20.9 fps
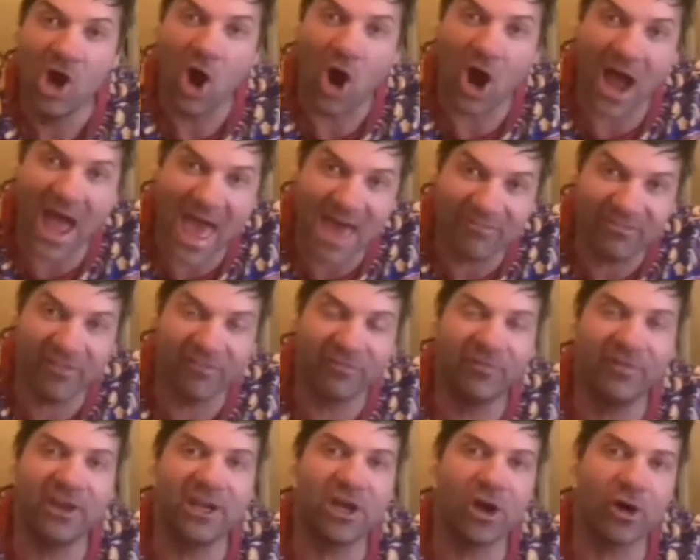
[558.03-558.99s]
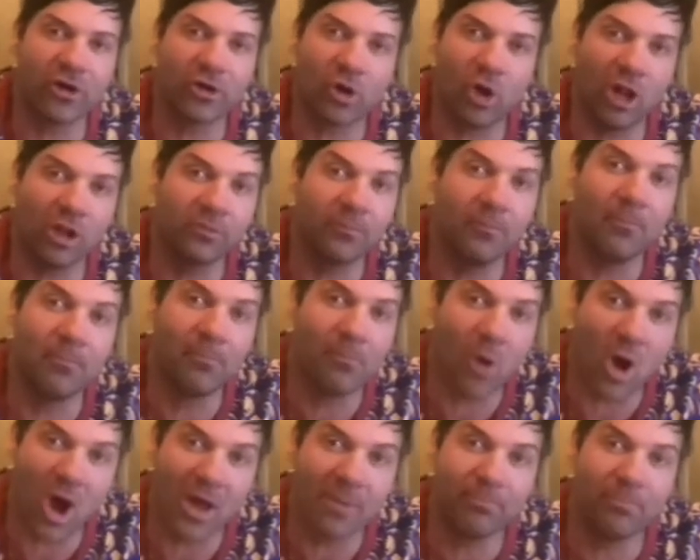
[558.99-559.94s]
I have a video called
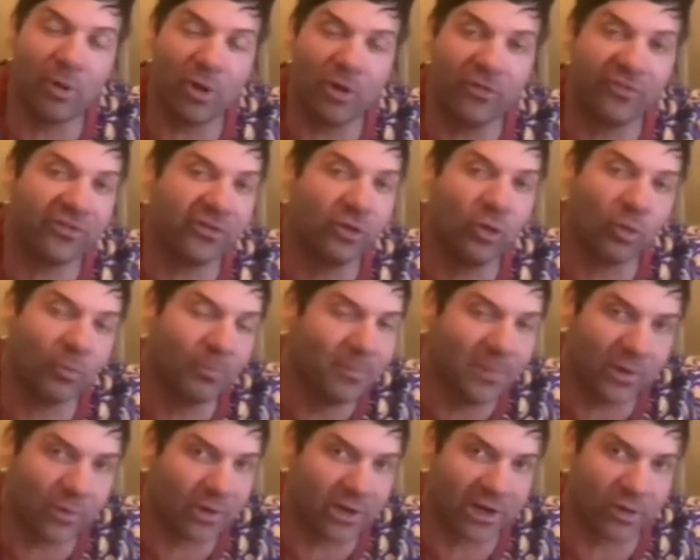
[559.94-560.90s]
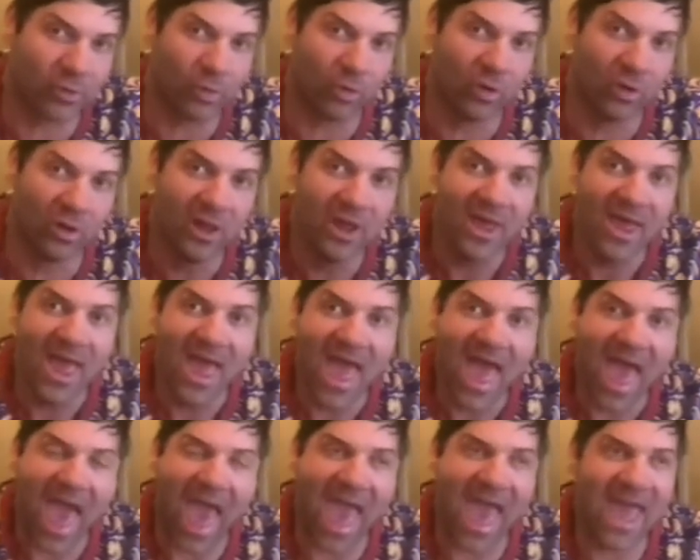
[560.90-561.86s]
My Personal Miracle,
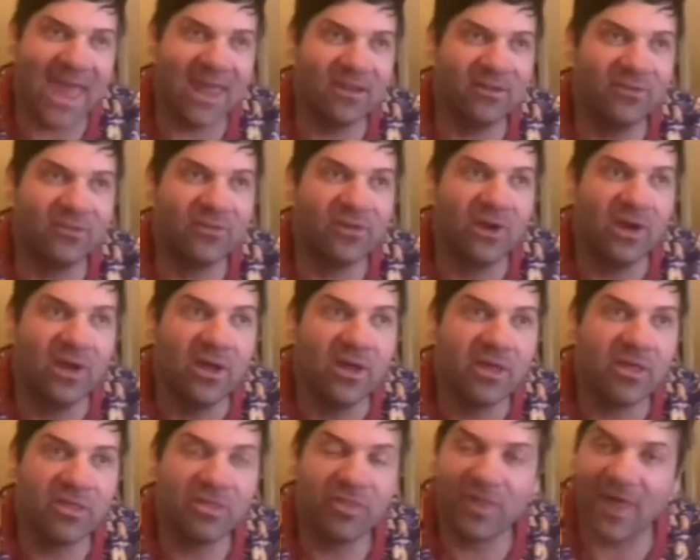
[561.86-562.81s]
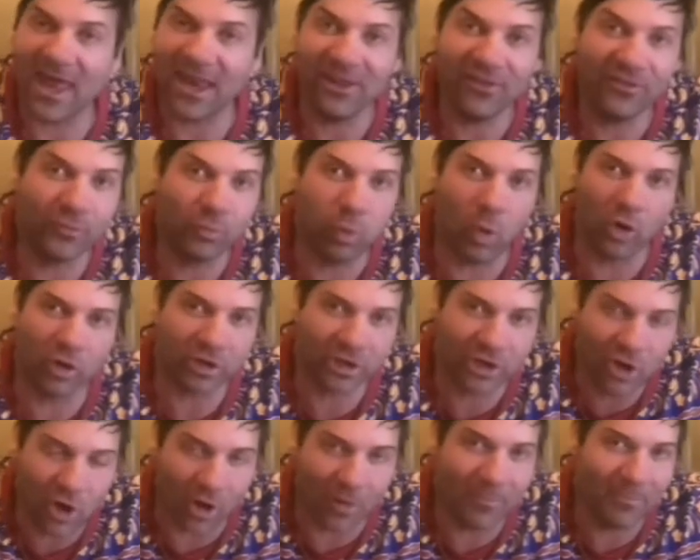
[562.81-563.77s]
and that is what
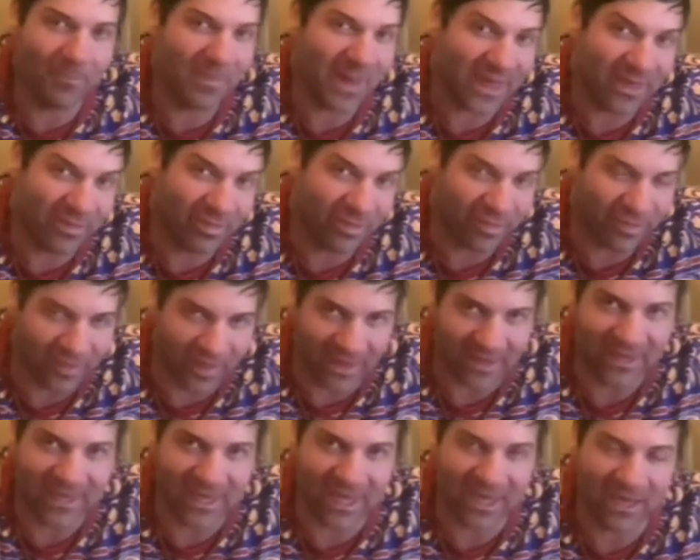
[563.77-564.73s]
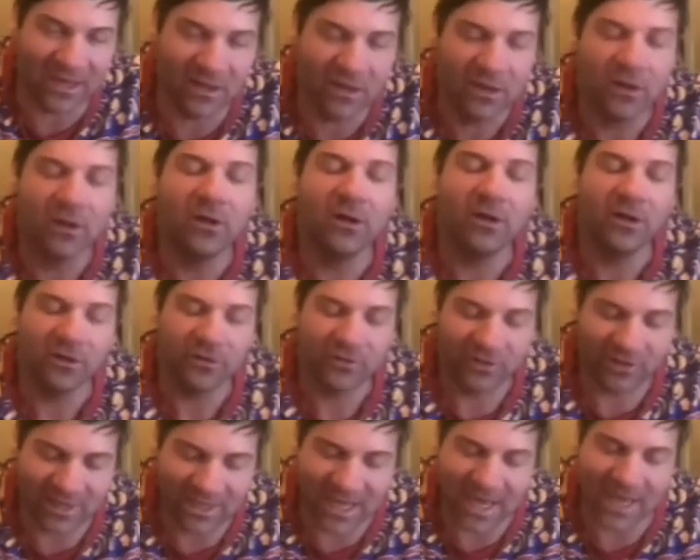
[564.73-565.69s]
got me thinking
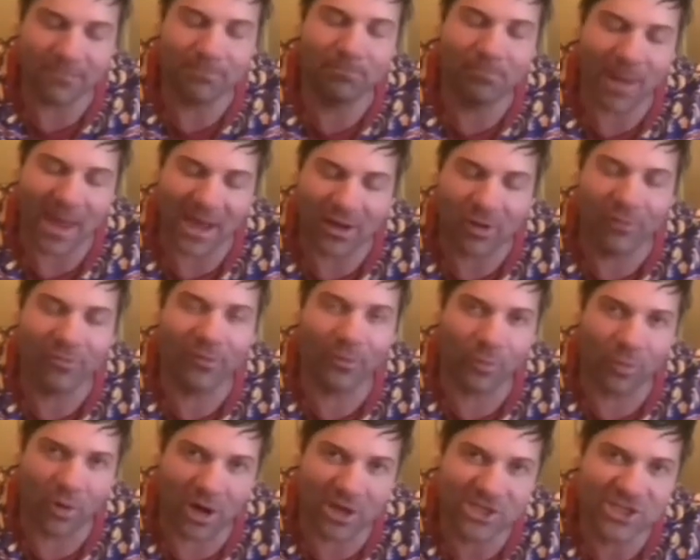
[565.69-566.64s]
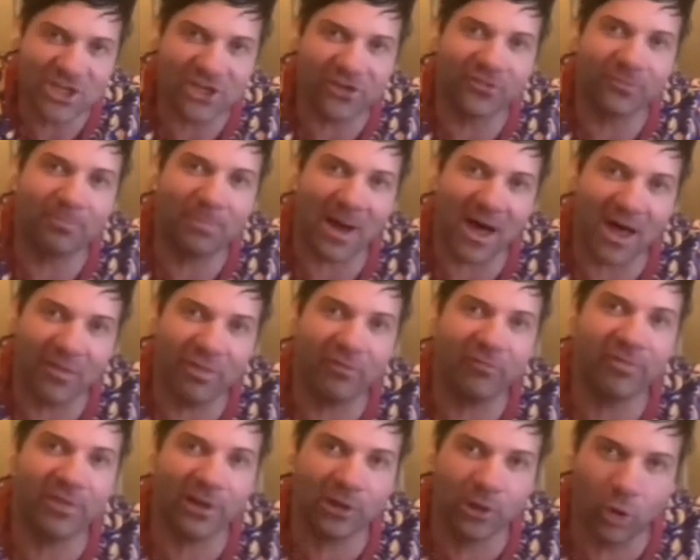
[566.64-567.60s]
to get back on the righteous path
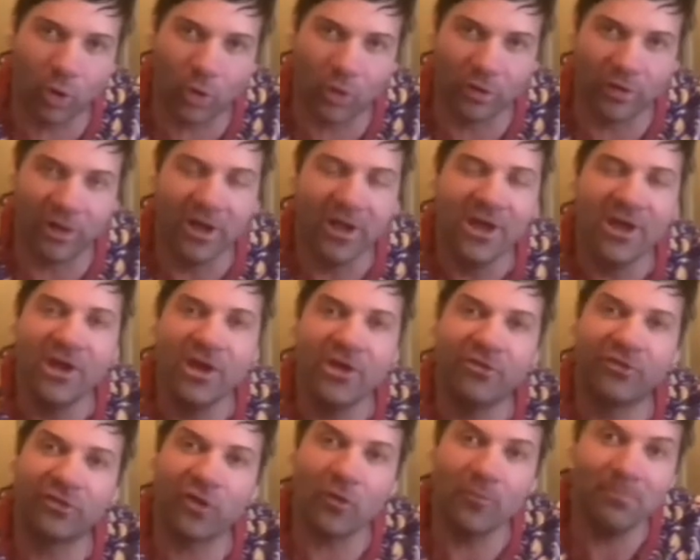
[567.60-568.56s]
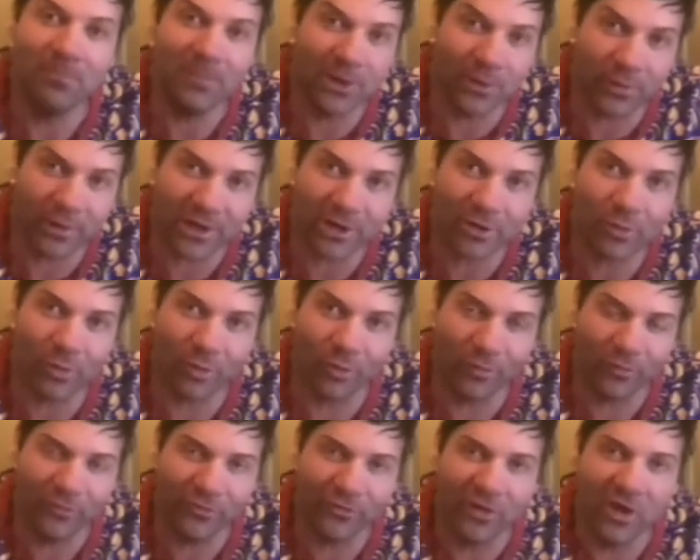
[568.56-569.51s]
of the Lord. So
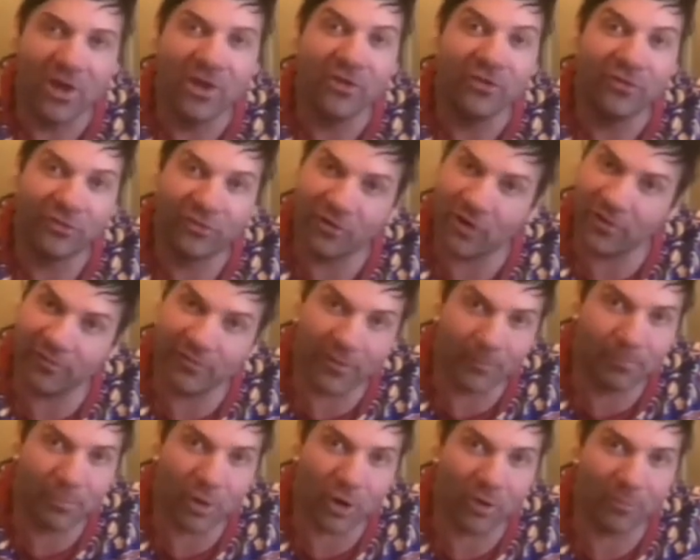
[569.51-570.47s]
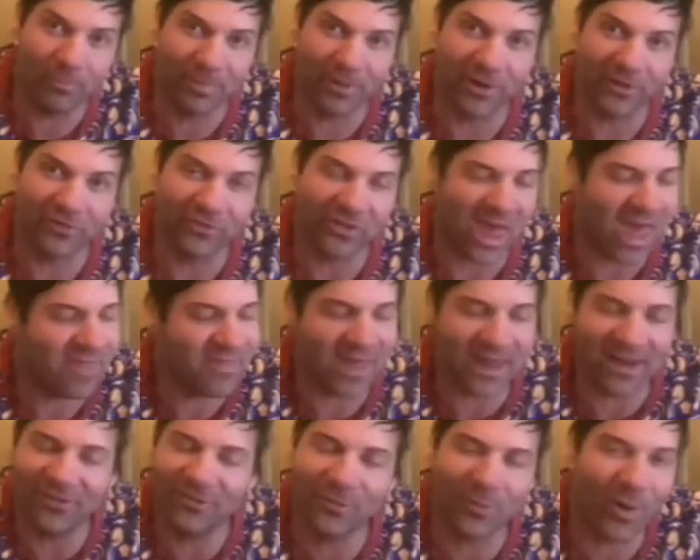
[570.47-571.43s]
miracles serve a purpose, and
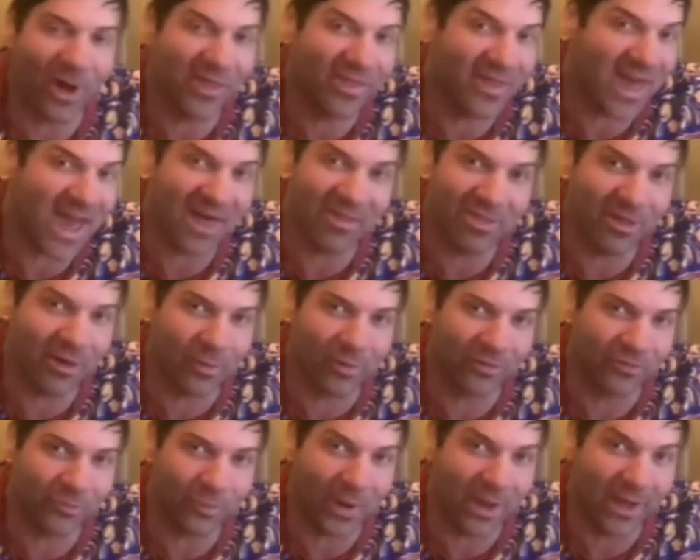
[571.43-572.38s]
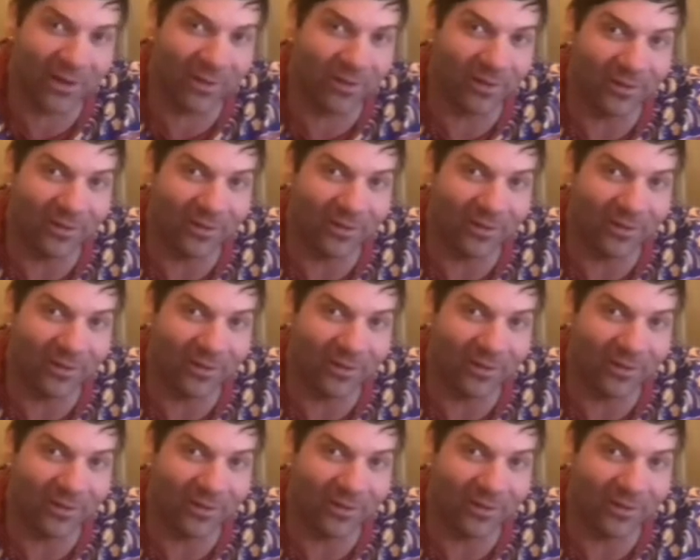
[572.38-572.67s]
that is why they are there as well.